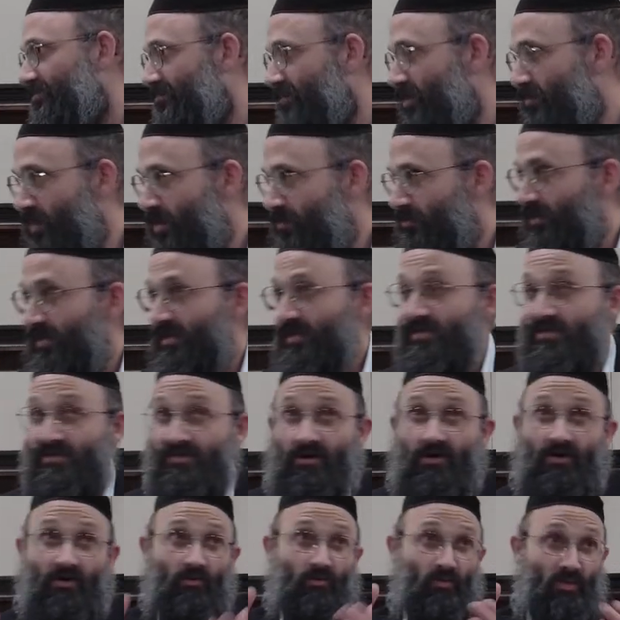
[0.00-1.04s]
Remember, he
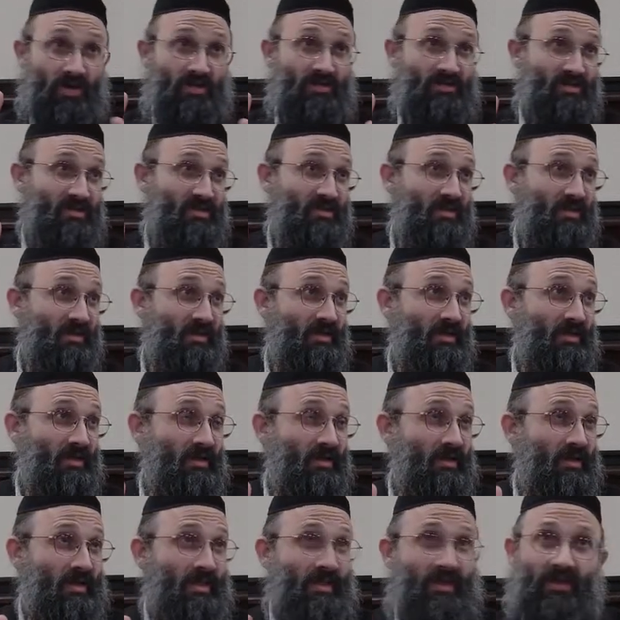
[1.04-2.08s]
saw her once.
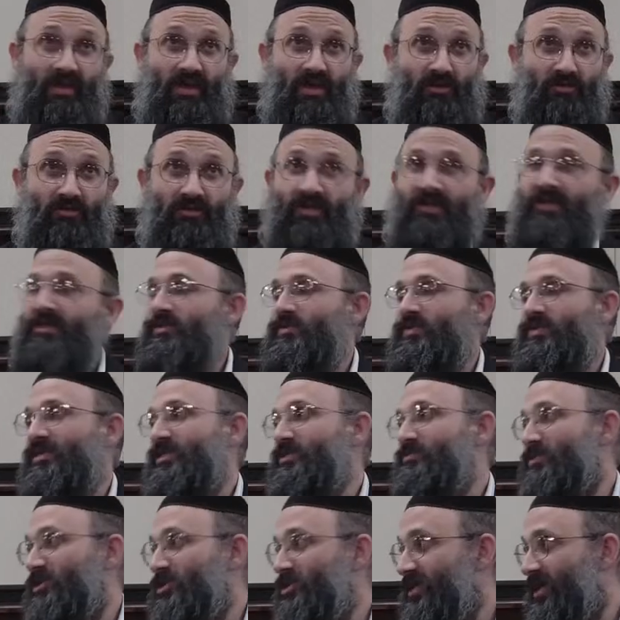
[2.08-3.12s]
He knew that this was
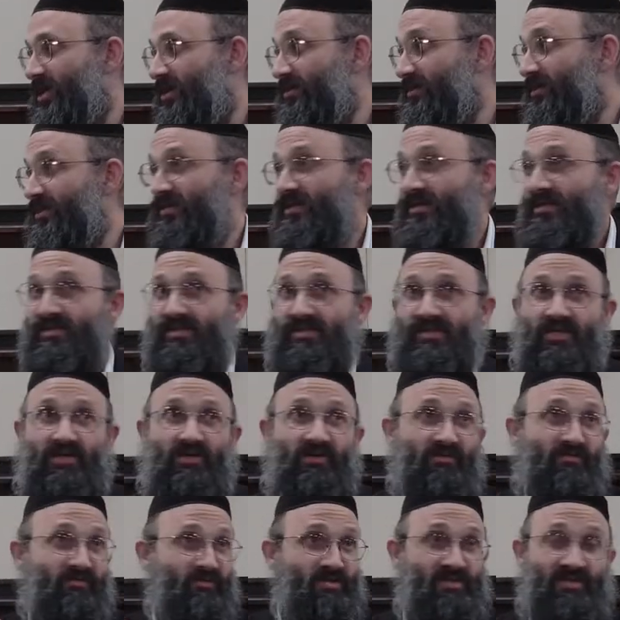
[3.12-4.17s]
his bashert. He didn't see
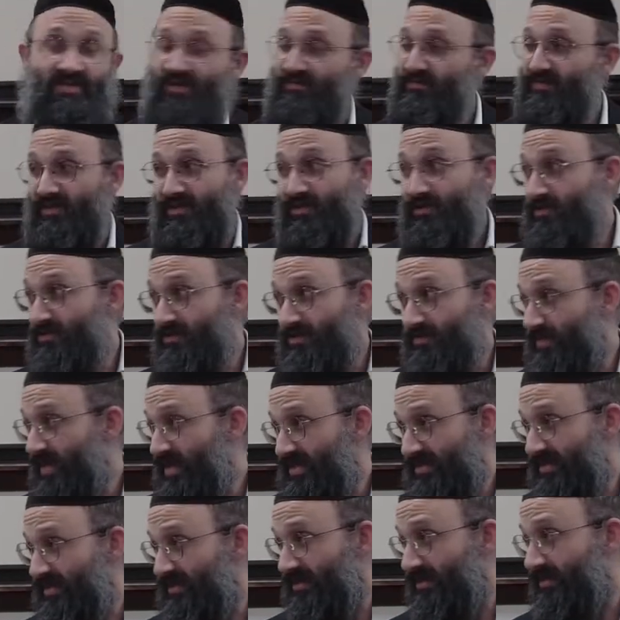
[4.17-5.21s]
her for 7 years,
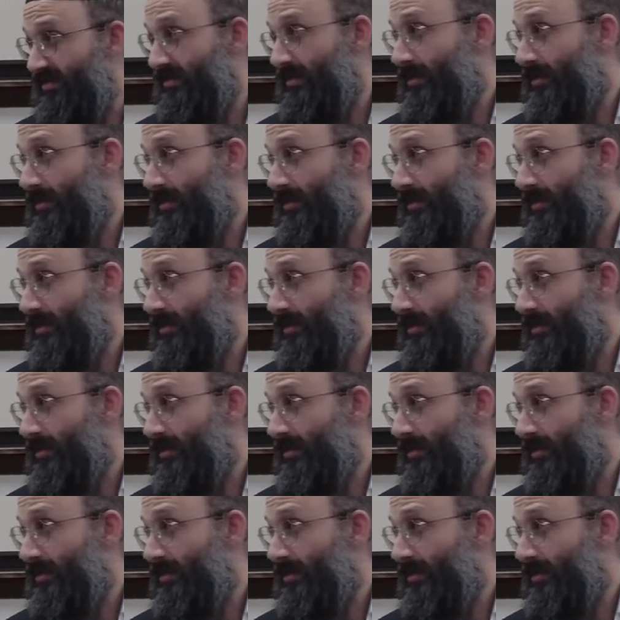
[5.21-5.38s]
basically.